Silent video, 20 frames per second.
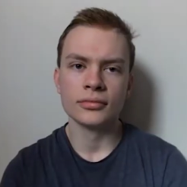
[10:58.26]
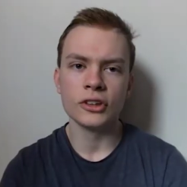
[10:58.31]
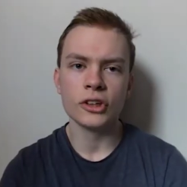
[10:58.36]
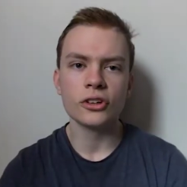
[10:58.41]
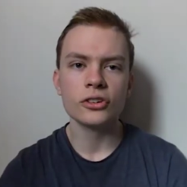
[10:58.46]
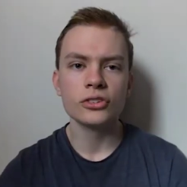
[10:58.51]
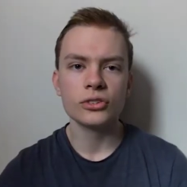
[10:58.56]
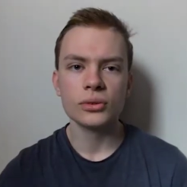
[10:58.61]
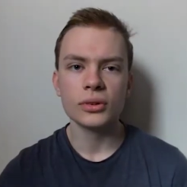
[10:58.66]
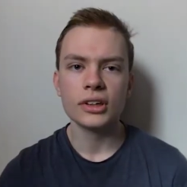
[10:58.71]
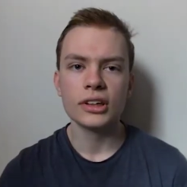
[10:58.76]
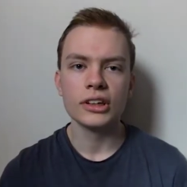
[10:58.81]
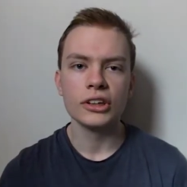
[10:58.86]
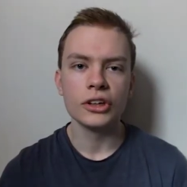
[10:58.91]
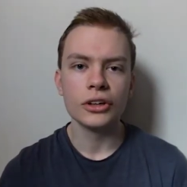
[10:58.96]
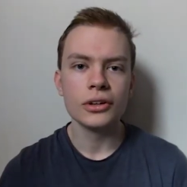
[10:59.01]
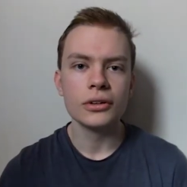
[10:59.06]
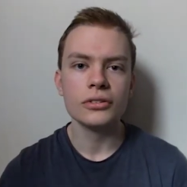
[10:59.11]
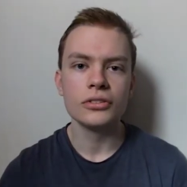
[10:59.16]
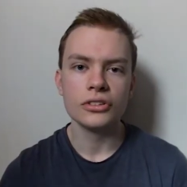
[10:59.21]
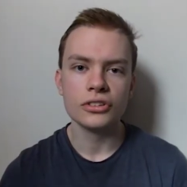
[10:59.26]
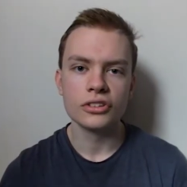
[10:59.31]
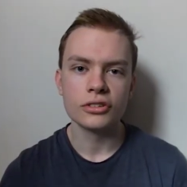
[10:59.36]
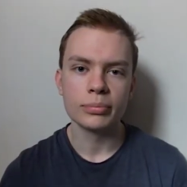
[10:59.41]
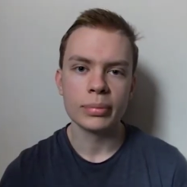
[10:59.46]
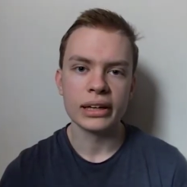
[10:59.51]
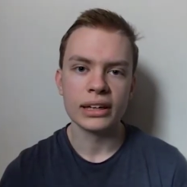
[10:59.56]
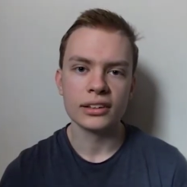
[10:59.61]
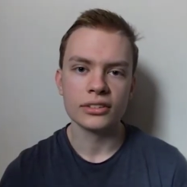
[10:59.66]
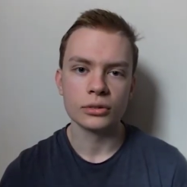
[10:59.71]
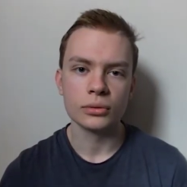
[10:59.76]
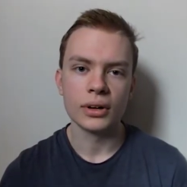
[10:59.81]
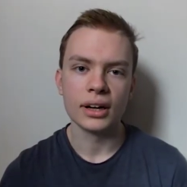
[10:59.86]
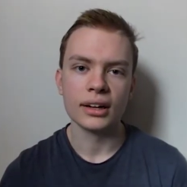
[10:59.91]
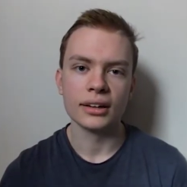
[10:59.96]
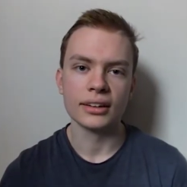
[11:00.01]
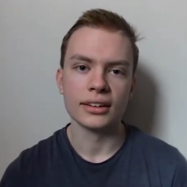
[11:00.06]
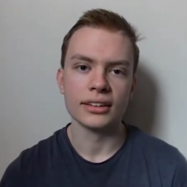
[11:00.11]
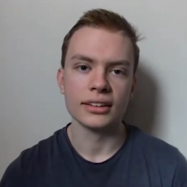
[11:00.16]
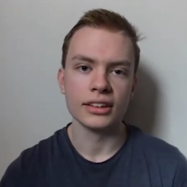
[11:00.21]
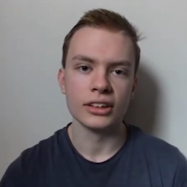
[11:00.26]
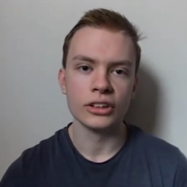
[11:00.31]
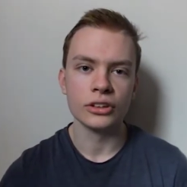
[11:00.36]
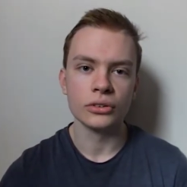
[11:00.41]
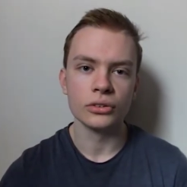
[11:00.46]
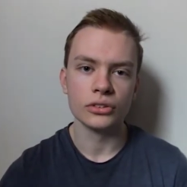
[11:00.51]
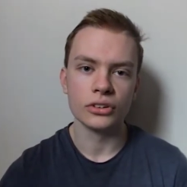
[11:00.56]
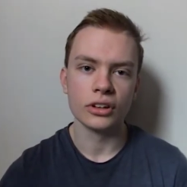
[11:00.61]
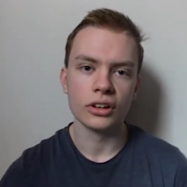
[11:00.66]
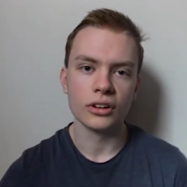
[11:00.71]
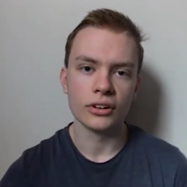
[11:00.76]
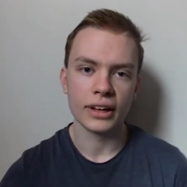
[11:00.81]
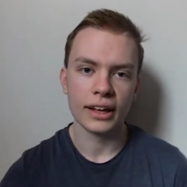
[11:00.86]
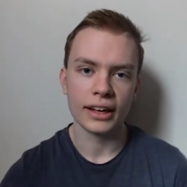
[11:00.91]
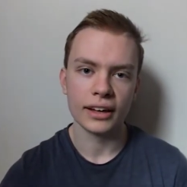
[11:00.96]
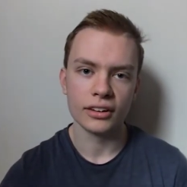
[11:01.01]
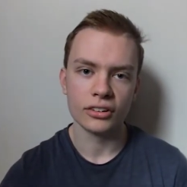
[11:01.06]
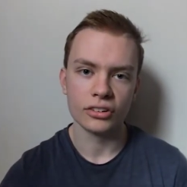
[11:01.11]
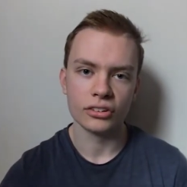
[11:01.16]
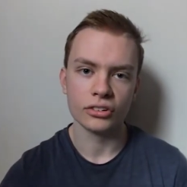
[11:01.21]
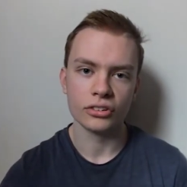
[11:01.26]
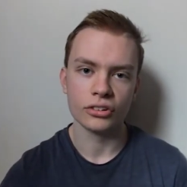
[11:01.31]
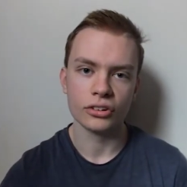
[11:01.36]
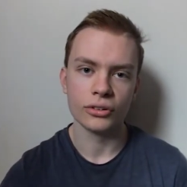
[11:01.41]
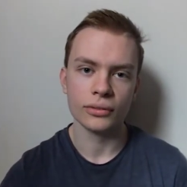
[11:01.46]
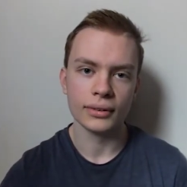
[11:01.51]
You also want to use your space well and use the location's